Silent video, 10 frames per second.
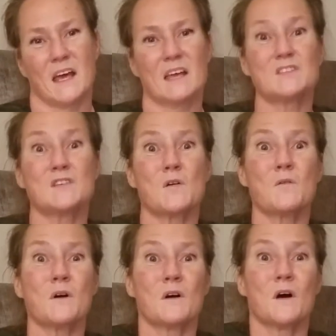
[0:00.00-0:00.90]
And
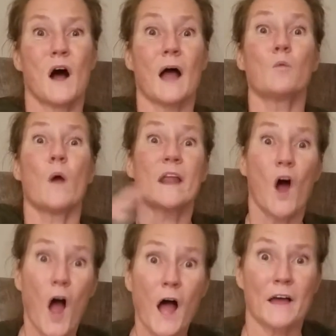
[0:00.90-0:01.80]
so I went
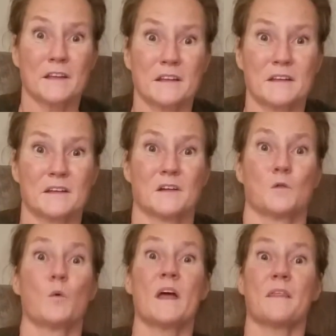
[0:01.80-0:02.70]
on
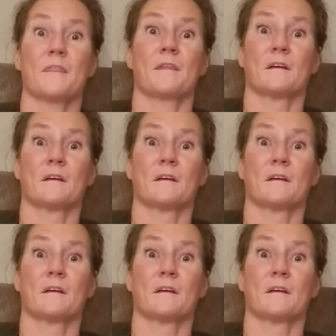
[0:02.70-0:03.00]
with